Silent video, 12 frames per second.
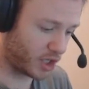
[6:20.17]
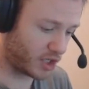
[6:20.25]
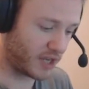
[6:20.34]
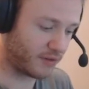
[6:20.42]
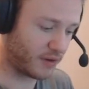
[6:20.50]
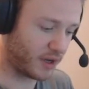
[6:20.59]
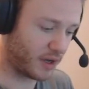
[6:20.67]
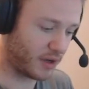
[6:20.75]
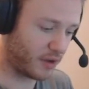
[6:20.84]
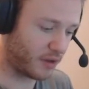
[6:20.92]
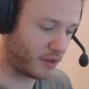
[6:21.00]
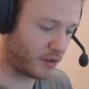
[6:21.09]
Doesn't have a...
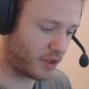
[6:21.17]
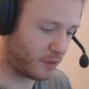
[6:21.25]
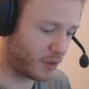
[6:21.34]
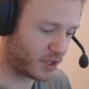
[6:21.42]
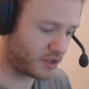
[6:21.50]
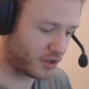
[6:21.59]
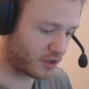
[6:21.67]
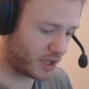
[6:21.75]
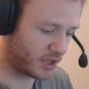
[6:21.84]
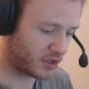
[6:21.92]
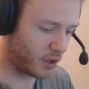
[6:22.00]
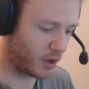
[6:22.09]

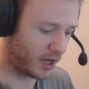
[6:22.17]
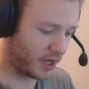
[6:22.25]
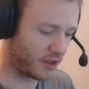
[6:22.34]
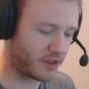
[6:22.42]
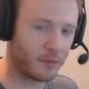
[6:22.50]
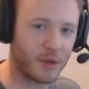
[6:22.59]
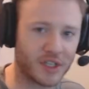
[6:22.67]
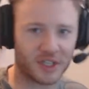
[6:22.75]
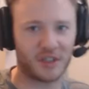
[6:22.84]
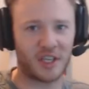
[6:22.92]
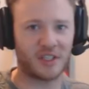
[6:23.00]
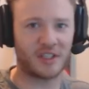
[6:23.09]

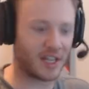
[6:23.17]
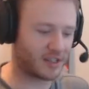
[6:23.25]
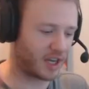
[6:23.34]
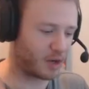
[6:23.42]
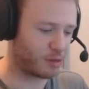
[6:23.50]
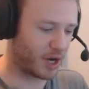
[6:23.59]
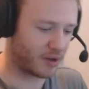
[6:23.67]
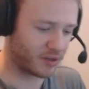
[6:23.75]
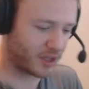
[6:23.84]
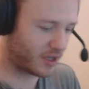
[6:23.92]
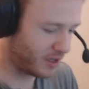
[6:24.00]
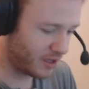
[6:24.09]
Themistocles, that's how you
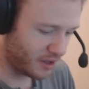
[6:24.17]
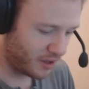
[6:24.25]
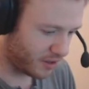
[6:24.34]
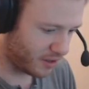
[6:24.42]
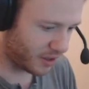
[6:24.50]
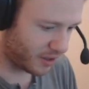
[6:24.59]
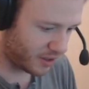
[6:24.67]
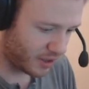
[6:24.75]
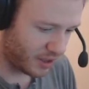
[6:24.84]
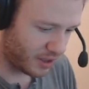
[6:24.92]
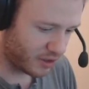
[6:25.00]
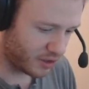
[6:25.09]
pronounce it. Ugh.
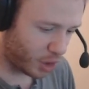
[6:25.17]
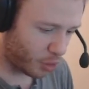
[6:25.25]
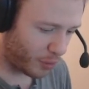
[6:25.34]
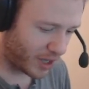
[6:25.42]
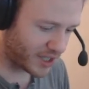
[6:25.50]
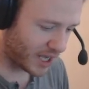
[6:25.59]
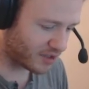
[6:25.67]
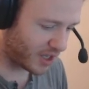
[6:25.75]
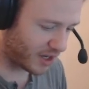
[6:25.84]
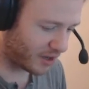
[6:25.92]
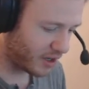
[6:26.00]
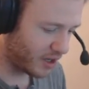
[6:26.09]
So, by Zack
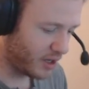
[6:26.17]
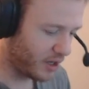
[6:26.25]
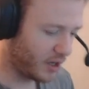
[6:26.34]
Snyder.